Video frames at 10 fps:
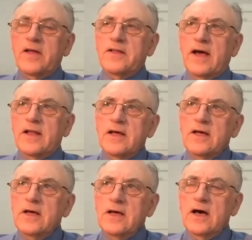find that,
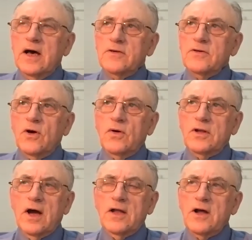
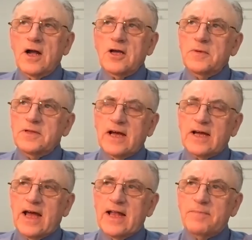an argument
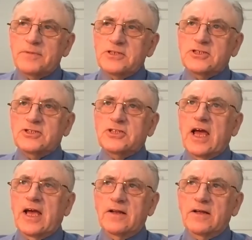that cannot be
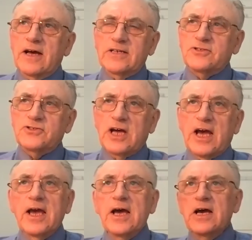sustained, as you
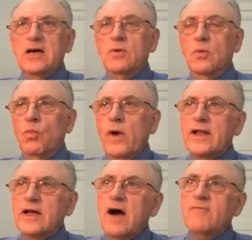say,
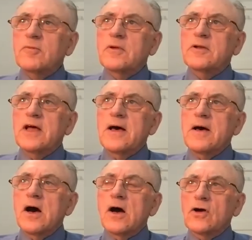when a government
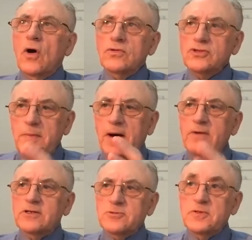
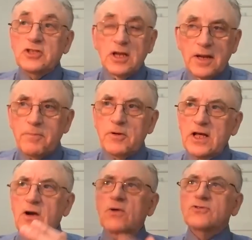
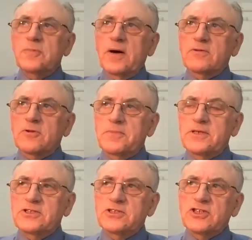deliberately goes about the
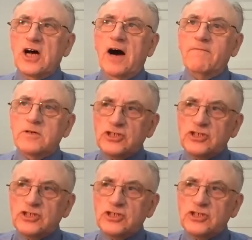business of